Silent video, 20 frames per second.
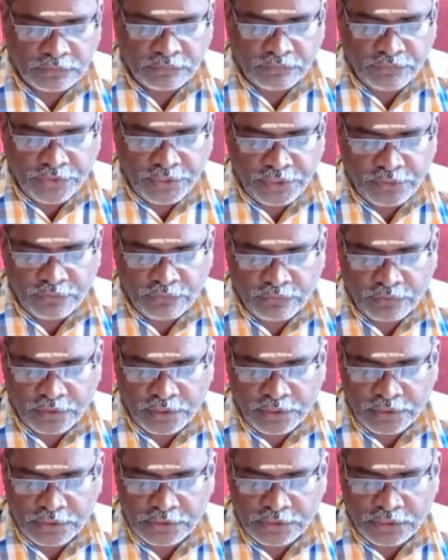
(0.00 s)
when
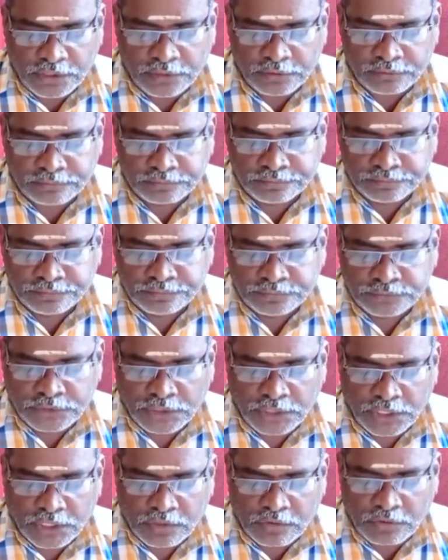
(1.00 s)
only the
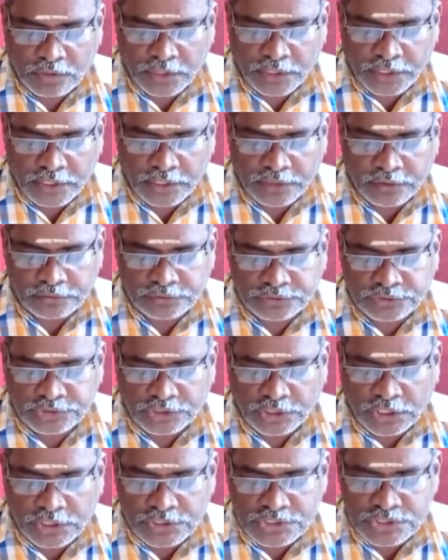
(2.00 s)

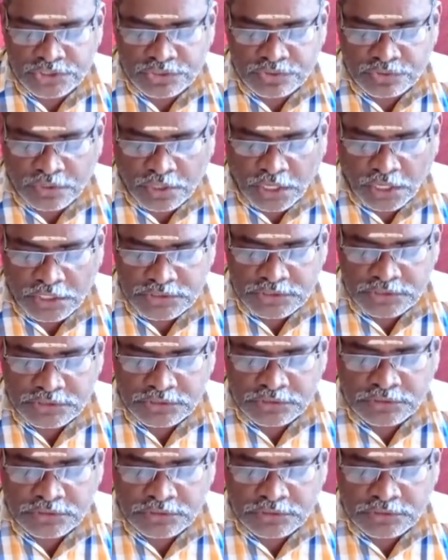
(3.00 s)
chance to causes